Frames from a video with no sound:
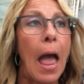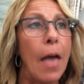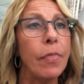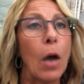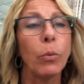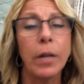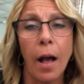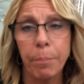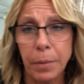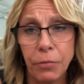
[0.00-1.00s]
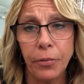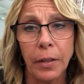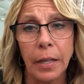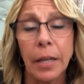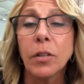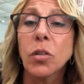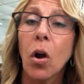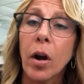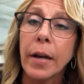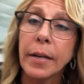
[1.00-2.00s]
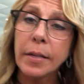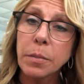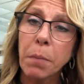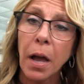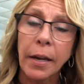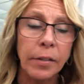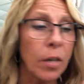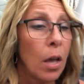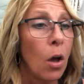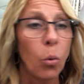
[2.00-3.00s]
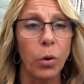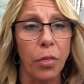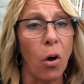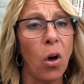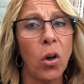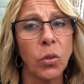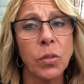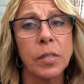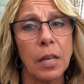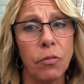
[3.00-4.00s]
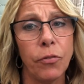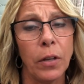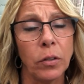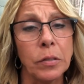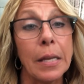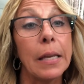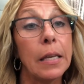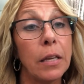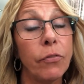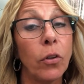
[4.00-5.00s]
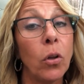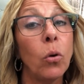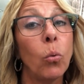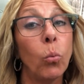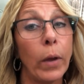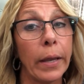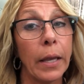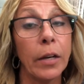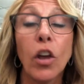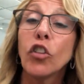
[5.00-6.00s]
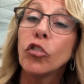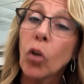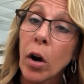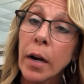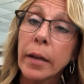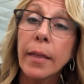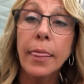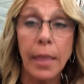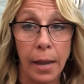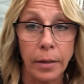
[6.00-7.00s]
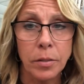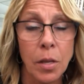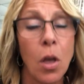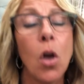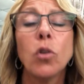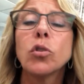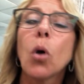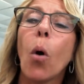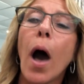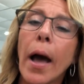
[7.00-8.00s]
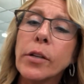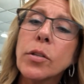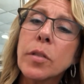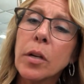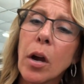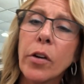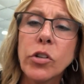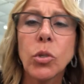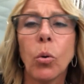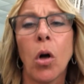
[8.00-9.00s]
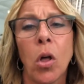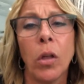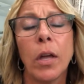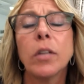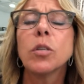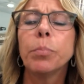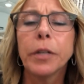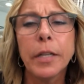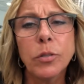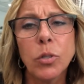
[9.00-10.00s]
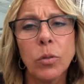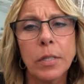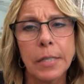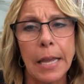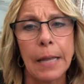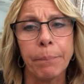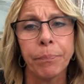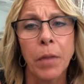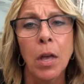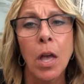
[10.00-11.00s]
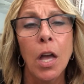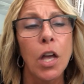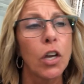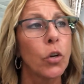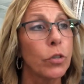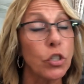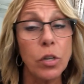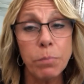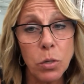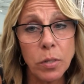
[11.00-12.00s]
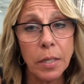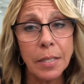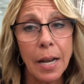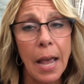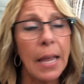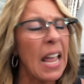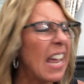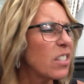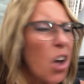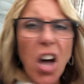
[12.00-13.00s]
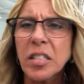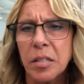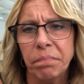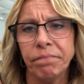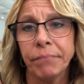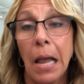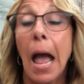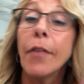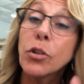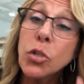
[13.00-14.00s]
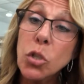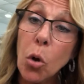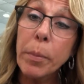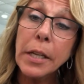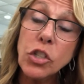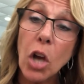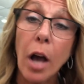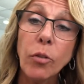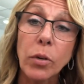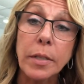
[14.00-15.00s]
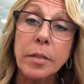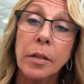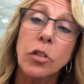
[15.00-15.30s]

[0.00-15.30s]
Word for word: and that would not be filling his heart and his mind with all sin filled, evil, wicked, dark things. So I just encourage you all to please do the same. Christian music today is awesome. And there's so many genres,